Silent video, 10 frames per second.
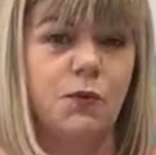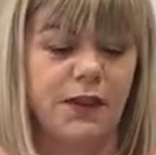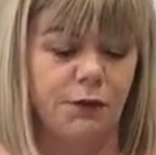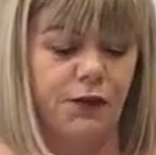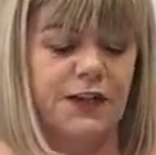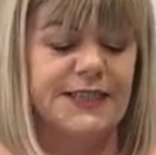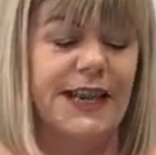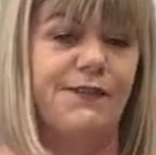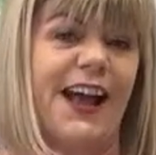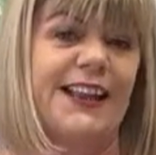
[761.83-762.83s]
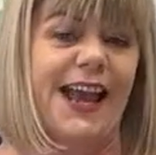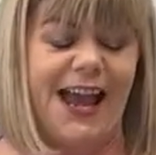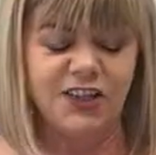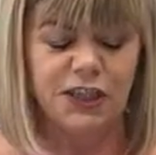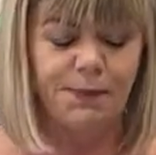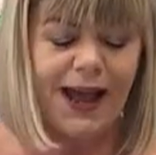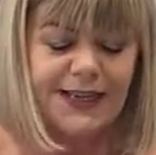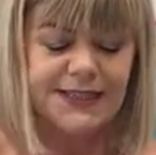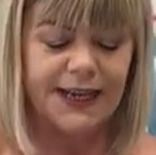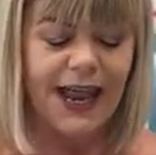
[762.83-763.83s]
with the first leaf at the edge of the
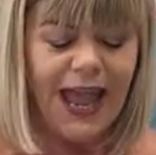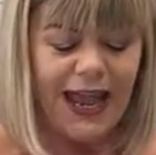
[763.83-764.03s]
basket,